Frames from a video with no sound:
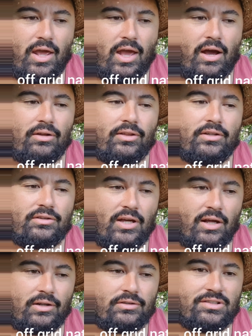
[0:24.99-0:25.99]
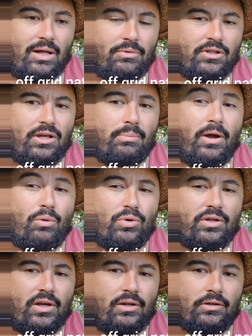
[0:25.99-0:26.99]
how they tell us something about
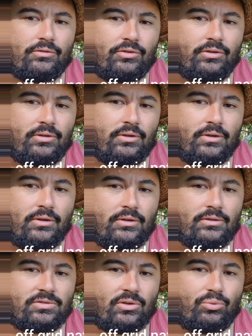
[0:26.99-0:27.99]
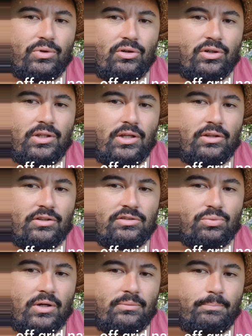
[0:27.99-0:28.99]
where they live. So if we're looking at
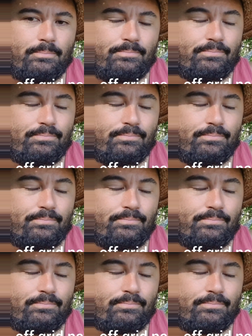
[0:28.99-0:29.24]
this one,